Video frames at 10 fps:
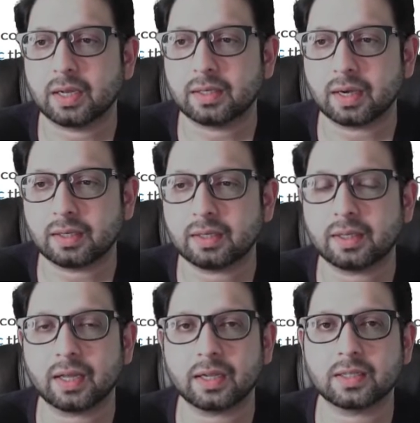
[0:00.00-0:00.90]
Title
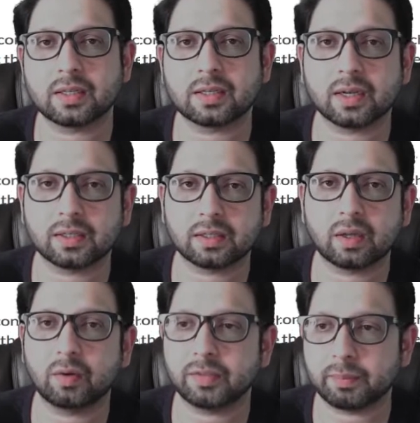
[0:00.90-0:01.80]
tag is the title
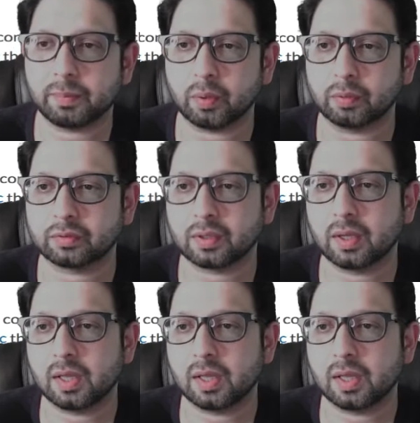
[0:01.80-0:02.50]
of the post.